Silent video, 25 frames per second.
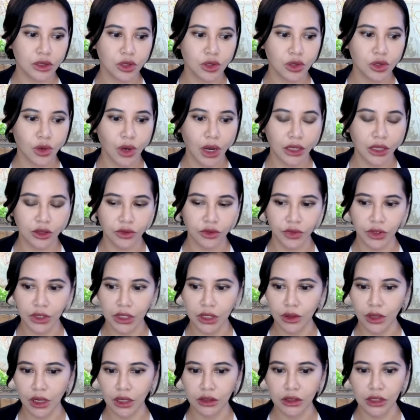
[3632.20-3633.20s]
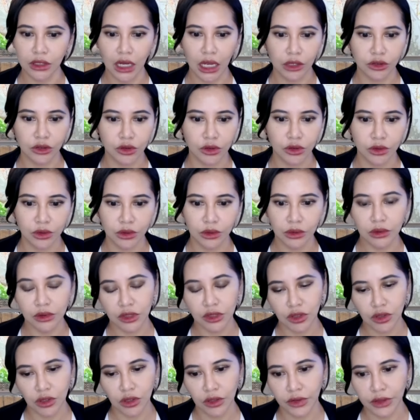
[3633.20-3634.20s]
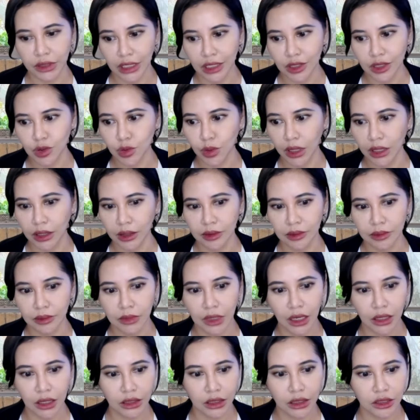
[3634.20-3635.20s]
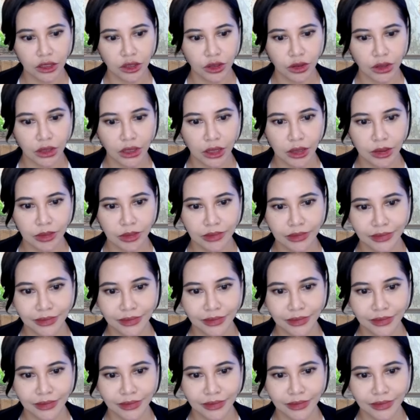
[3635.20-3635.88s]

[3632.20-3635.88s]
try to figure out how to resolve it as well, Mark and Jukka.